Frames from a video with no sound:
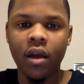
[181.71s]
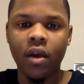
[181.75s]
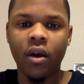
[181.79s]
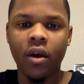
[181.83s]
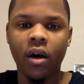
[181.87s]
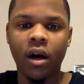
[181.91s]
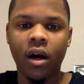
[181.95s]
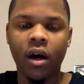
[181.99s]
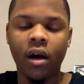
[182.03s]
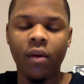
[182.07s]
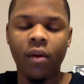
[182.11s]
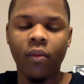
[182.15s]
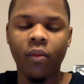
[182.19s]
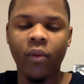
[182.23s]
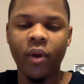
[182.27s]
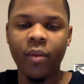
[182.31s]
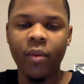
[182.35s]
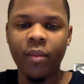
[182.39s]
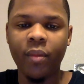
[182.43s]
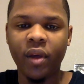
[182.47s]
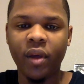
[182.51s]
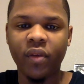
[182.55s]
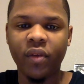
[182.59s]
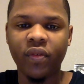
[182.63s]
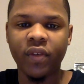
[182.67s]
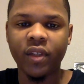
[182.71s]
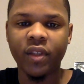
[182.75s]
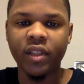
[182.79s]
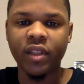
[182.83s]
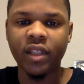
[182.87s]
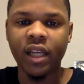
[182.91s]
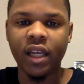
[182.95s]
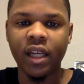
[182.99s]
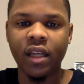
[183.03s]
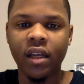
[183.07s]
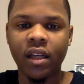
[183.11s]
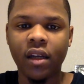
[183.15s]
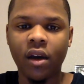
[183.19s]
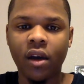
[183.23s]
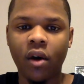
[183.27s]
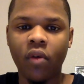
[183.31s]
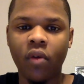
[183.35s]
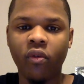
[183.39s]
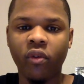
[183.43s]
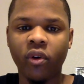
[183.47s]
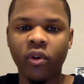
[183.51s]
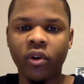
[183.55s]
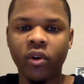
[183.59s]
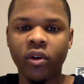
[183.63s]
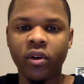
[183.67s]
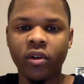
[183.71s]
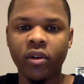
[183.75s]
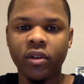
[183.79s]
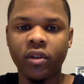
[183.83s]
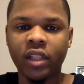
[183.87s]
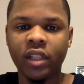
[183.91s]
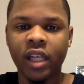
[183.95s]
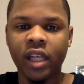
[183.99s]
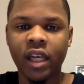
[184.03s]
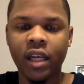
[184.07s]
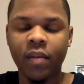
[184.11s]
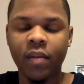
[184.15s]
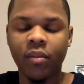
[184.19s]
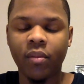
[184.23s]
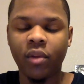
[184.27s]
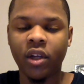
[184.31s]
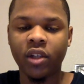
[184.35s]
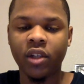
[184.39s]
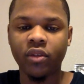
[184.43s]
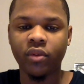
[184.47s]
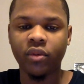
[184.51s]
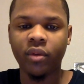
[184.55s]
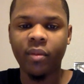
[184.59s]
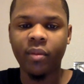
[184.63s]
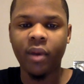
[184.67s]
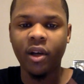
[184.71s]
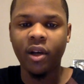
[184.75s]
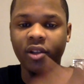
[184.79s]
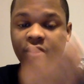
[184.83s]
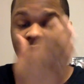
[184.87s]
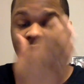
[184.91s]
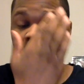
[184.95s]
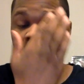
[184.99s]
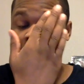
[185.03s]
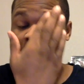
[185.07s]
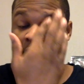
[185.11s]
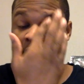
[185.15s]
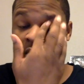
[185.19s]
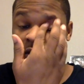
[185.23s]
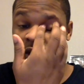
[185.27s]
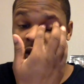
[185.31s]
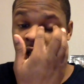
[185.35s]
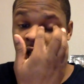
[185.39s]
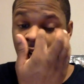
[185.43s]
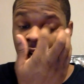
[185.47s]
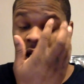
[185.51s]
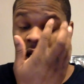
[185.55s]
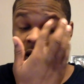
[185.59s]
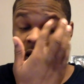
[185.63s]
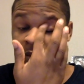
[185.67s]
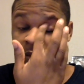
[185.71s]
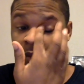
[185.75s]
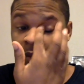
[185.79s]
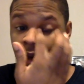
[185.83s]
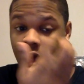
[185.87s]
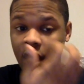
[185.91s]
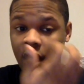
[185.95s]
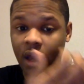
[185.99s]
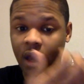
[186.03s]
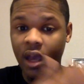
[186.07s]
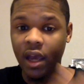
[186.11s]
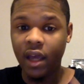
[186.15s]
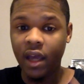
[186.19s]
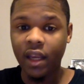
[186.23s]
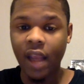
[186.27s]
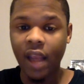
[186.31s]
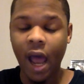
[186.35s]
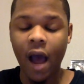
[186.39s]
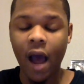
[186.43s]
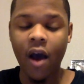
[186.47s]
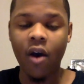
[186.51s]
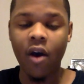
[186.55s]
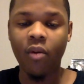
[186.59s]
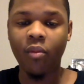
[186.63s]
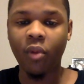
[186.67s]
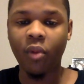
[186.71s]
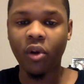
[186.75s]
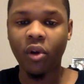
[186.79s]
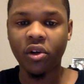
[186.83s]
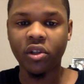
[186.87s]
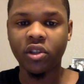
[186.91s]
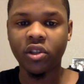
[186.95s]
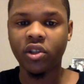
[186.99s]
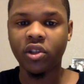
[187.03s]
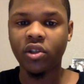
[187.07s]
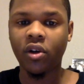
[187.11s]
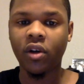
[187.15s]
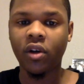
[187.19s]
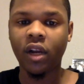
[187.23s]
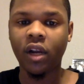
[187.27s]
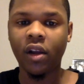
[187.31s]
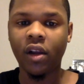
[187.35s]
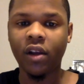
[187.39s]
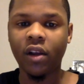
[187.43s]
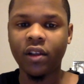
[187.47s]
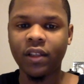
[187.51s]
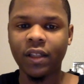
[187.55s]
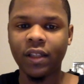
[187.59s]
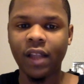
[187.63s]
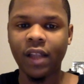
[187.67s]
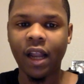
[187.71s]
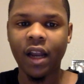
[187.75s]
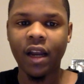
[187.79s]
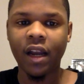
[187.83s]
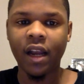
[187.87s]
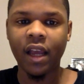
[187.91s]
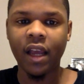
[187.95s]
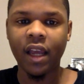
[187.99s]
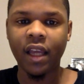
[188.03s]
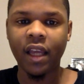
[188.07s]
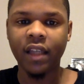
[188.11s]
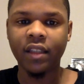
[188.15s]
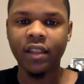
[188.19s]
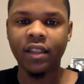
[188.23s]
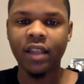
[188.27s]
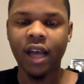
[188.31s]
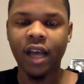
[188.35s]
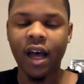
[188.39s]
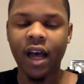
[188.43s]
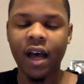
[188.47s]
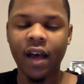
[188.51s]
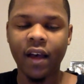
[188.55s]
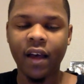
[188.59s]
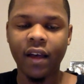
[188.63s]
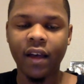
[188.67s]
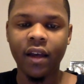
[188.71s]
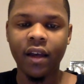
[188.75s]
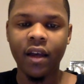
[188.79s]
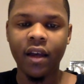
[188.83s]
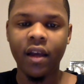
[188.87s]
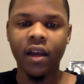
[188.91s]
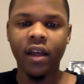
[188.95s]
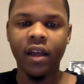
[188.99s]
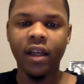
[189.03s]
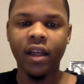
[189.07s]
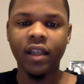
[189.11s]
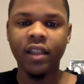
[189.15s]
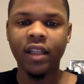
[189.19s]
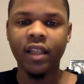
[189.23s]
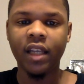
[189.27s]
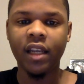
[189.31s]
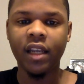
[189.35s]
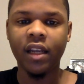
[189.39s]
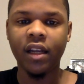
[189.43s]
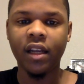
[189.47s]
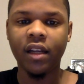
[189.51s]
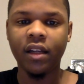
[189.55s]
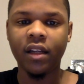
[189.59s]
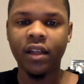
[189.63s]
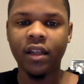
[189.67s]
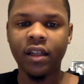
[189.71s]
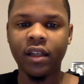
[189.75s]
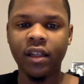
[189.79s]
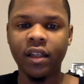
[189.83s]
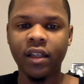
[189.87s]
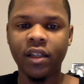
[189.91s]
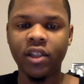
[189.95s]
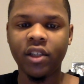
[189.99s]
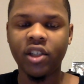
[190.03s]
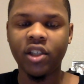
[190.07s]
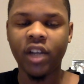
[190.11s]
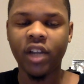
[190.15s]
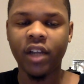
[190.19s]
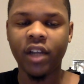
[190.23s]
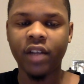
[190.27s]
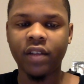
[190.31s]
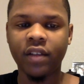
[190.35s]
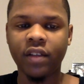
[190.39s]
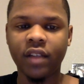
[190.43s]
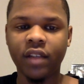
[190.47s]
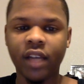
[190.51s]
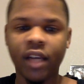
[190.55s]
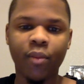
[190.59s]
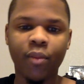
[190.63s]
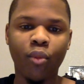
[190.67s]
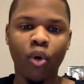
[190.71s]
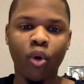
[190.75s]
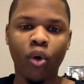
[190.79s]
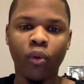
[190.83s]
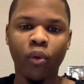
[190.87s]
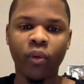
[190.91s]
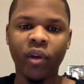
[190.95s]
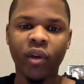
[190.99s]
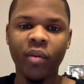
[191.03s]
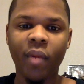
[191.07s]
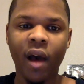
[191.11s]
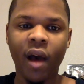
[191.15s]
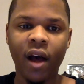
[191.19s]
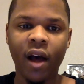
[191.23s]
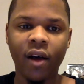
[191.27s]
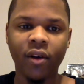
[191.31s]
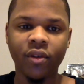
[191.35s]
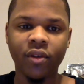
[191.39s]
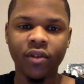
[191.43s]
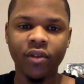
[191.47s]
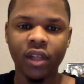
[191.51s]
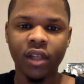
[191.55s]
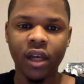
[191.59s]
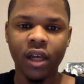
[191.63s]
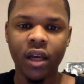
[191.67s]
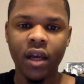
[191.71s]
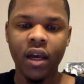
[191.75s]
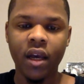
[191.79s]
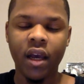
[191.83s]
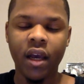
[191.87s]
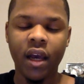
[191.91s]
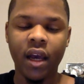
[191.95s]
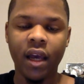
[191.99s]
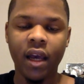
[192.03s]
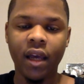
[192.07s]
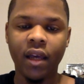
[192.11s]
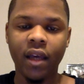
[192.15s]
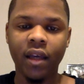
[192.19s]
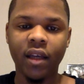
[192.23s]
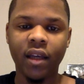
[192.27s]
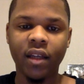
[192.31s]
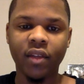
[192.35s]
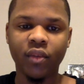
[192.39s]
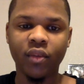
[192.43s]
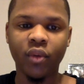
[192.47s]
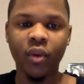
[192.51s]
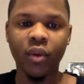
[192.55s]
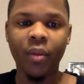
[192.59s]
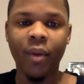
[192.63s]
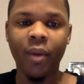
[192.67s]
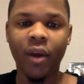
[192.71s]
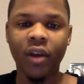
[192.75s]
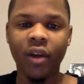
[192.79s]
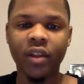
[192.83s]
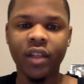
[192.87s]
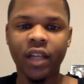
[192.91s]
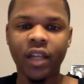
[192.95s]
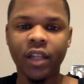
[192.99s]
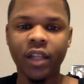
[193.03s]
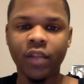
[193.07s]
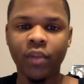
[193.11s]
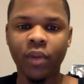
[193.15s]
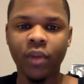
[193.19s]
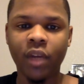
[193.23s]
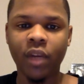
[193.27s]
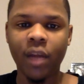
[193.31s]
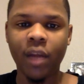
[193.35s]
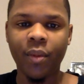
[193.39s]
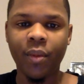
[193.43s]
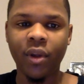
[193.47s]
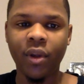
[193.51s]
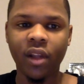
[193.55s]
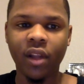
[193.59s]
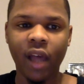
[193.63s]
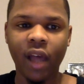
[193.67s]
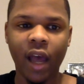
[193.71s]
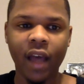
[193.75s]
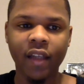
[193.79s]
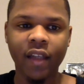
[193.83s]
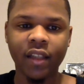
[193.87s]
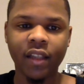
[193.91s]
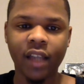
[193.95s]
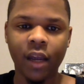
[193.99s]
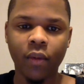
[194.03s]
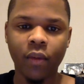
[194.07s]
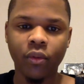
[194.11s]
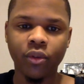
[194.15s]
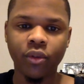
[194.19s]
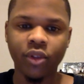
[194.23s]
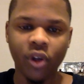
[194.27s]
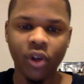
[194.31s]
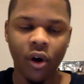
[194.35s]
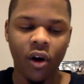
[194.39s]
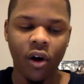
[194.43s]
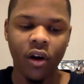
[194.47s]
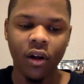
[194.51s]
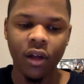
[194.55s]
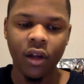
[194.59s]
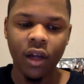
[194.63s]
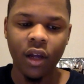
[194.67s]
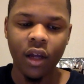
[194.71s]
with Memphis, getting over 10-plus rebounds for a long time. And now Marc Gasol, they lost a lot of the inside. He's getting a chance to get more rebounds, and his rebounds has went up, and as that result,